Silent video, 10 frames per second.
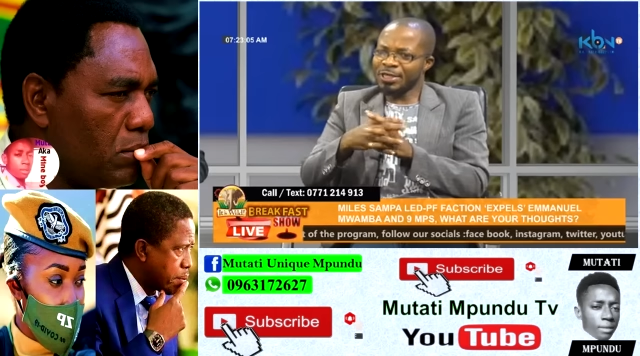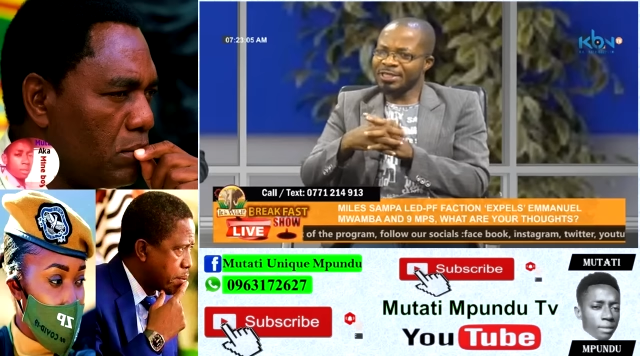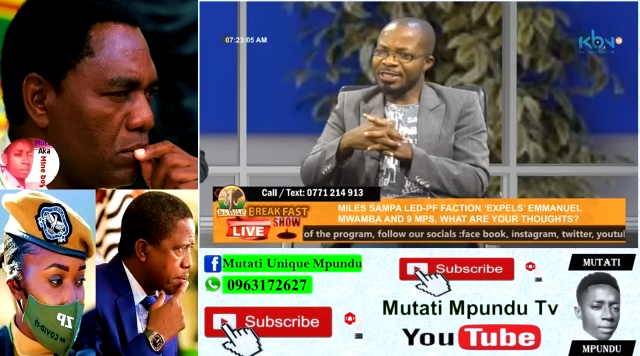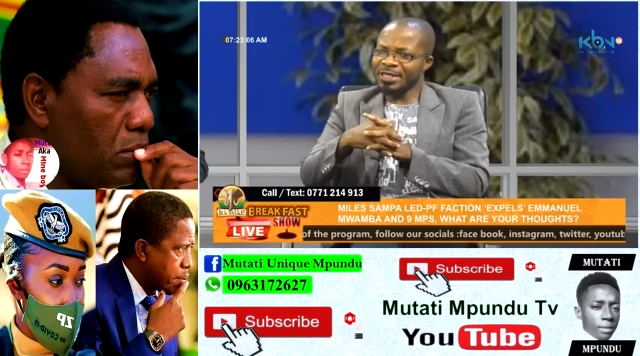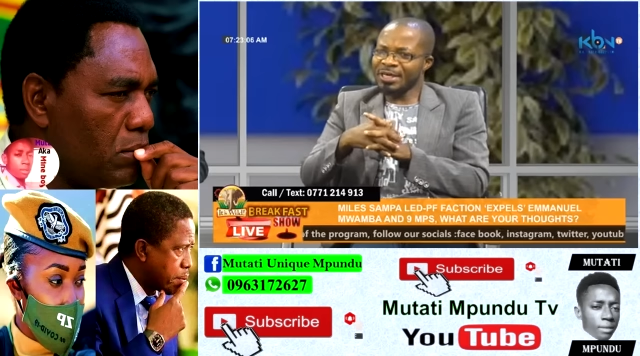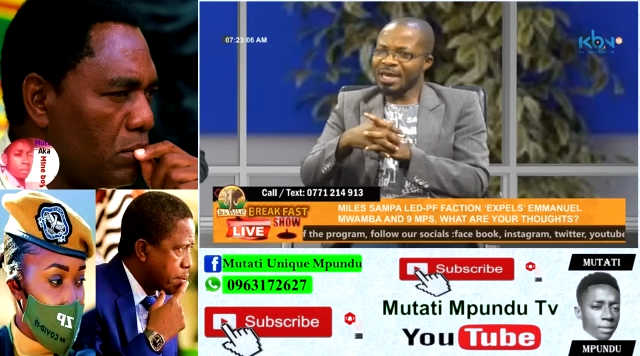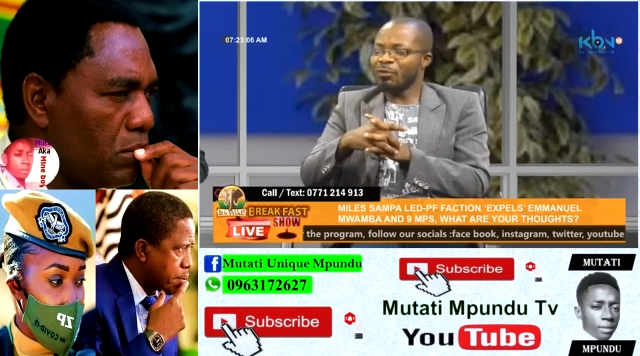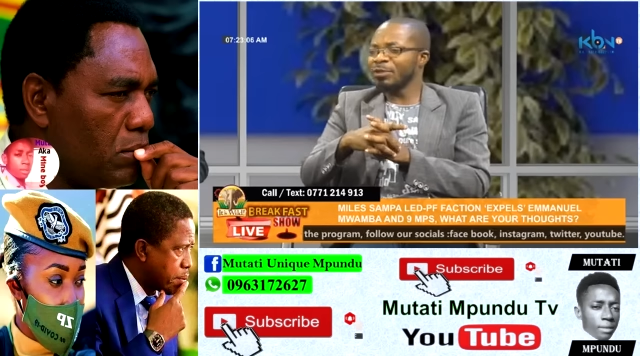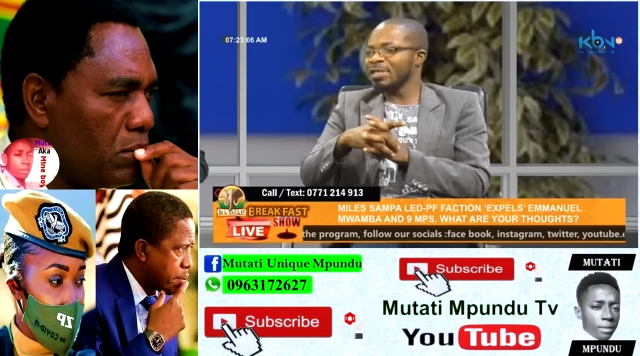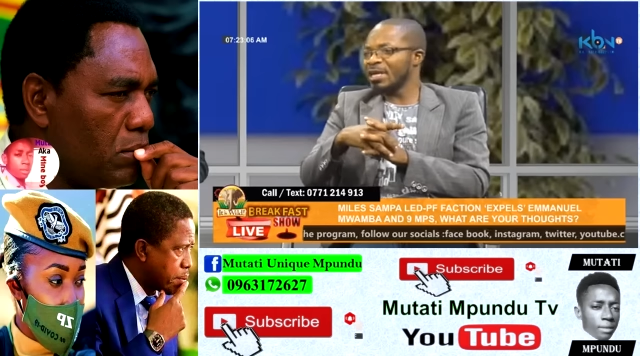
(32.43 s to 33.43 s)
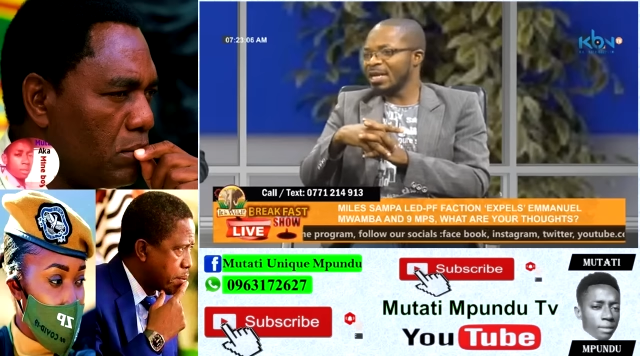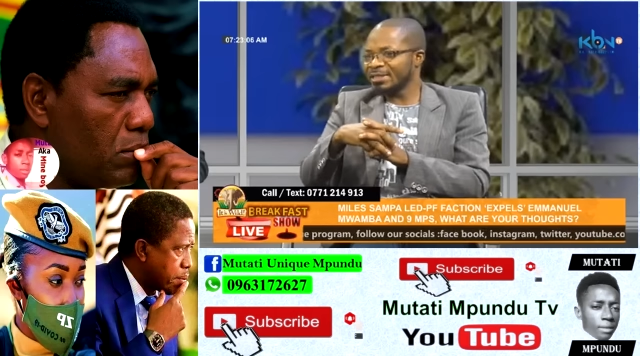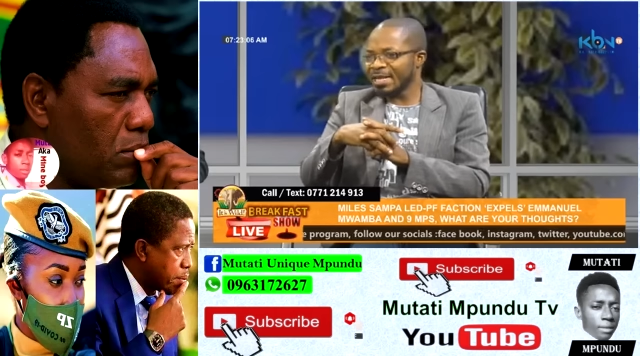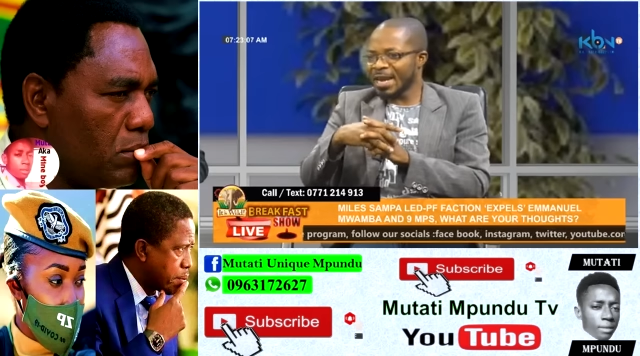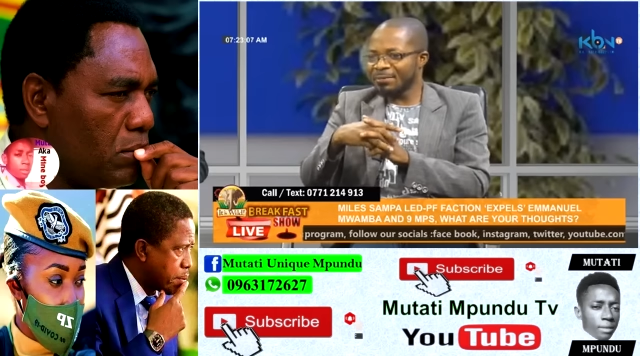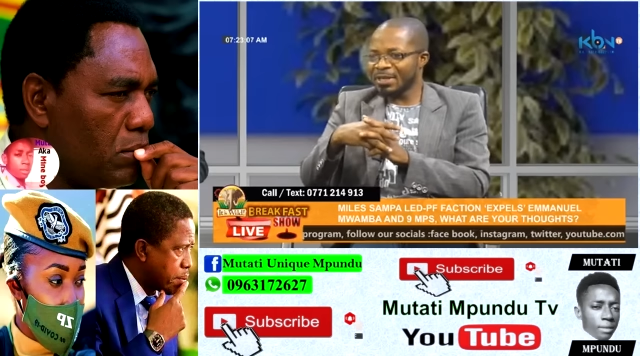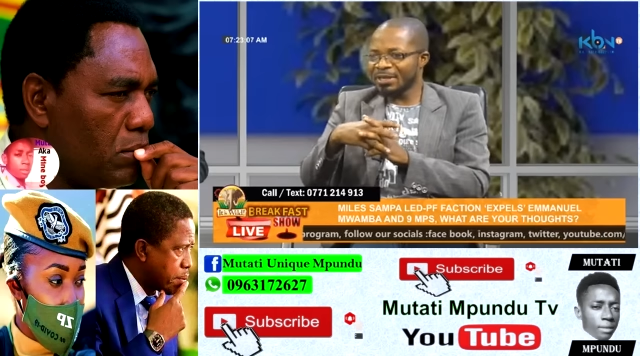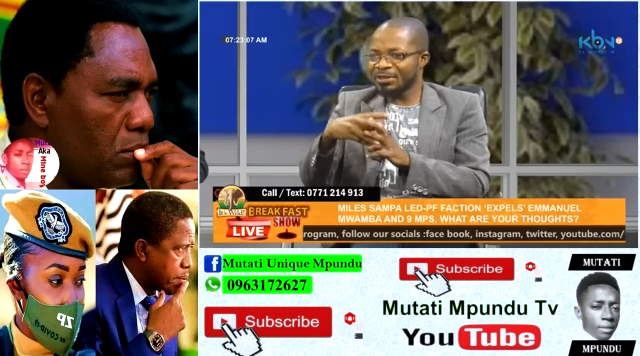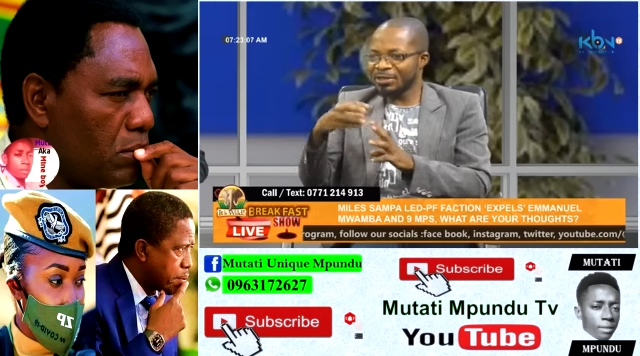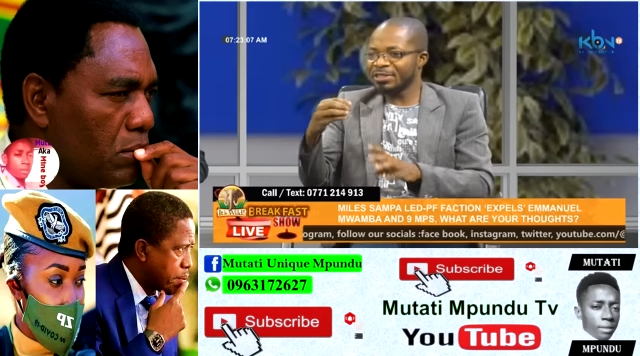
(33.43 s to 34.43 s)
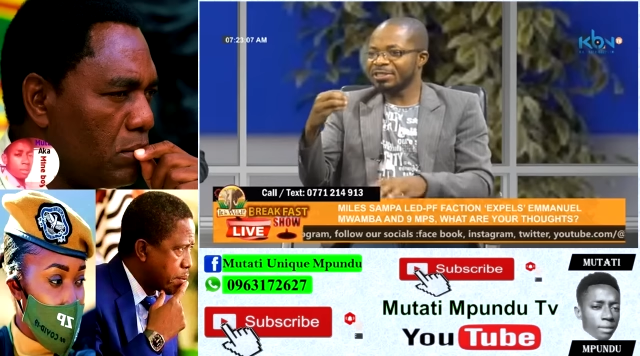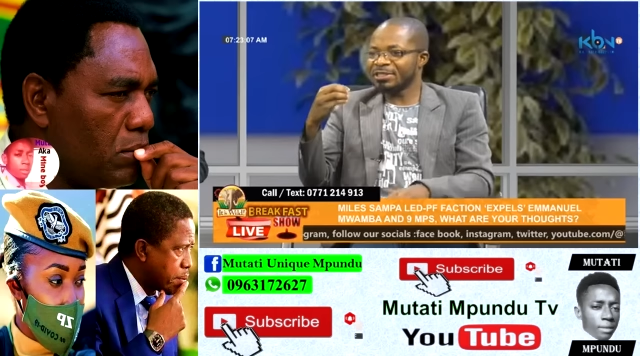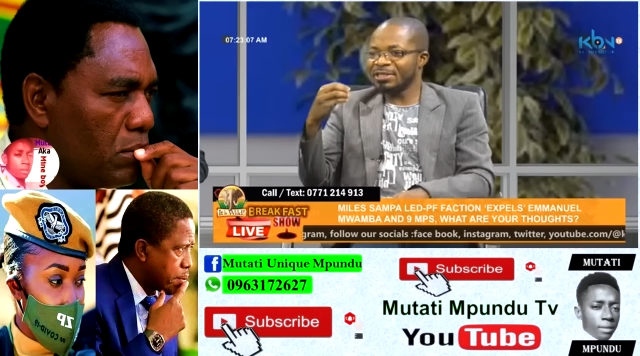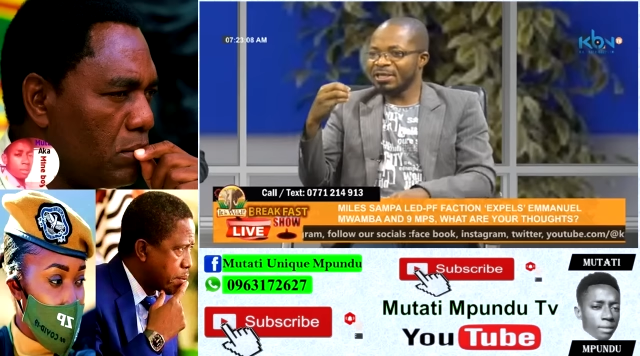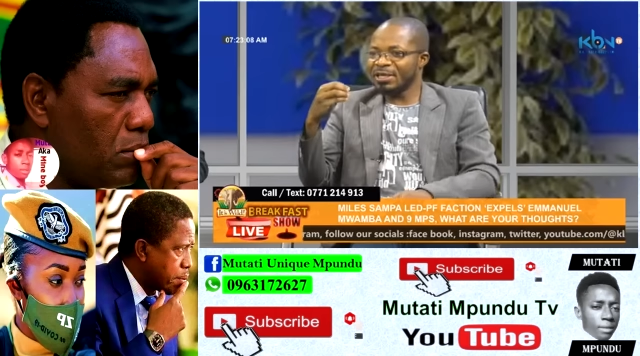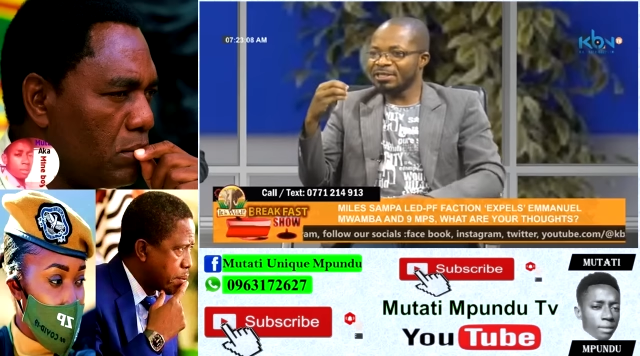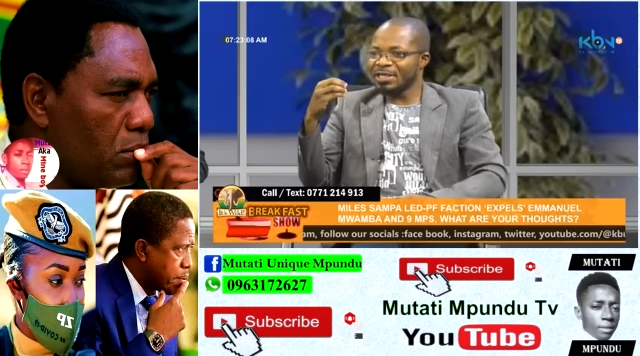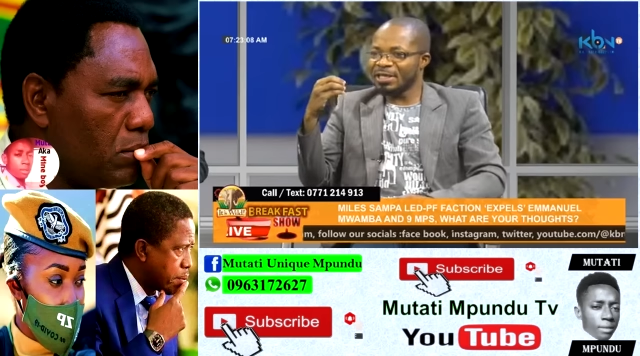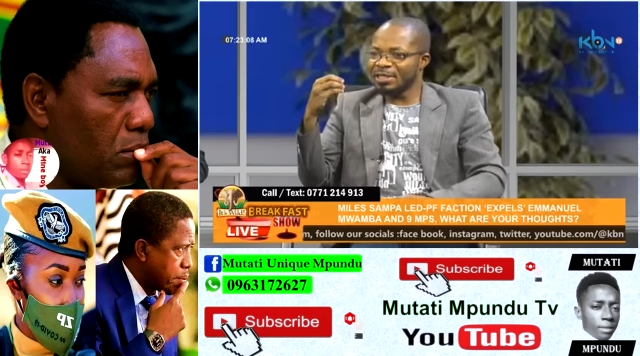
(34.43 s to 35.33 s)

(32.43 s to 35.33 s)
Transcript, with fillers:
Speaker 1: by hitting the red subscribe button down below